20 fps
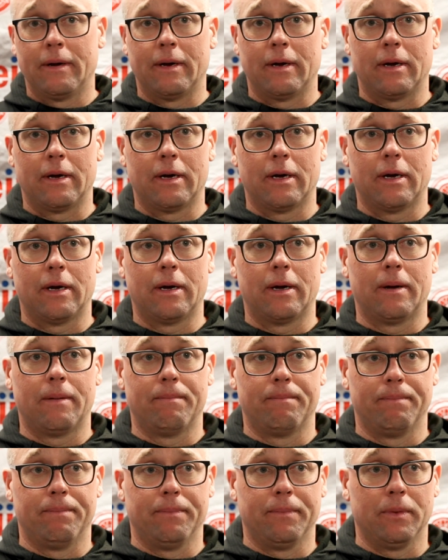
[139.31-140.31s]

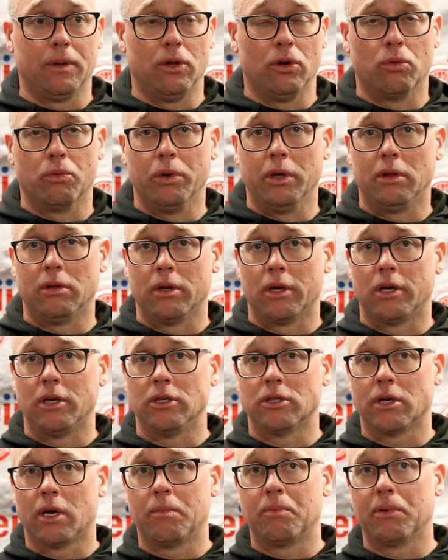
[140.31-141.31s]
We think
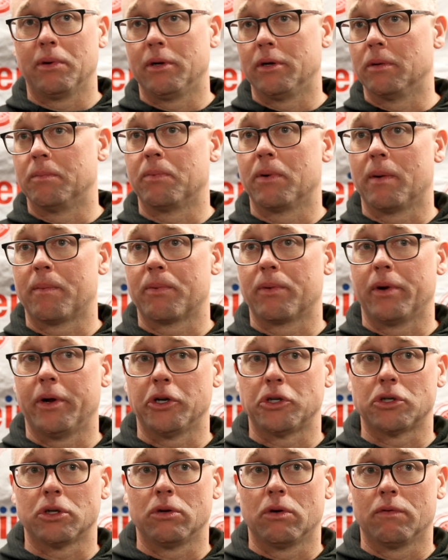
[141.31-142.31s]
he's had pretty good
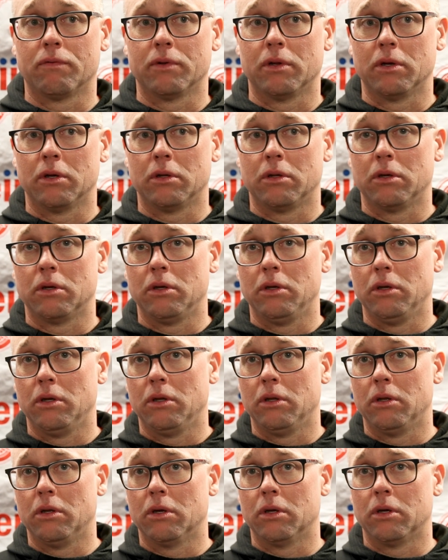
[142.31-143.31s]
preparation over the
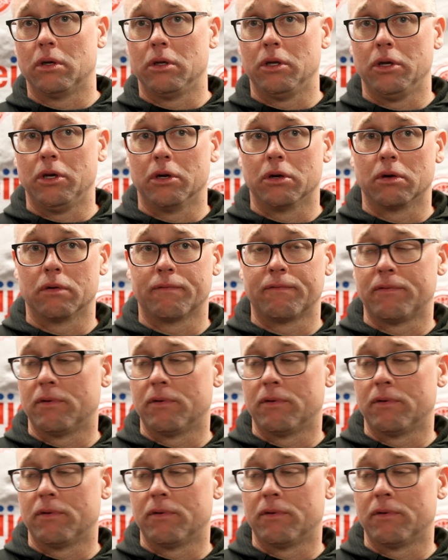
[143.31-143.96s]
year,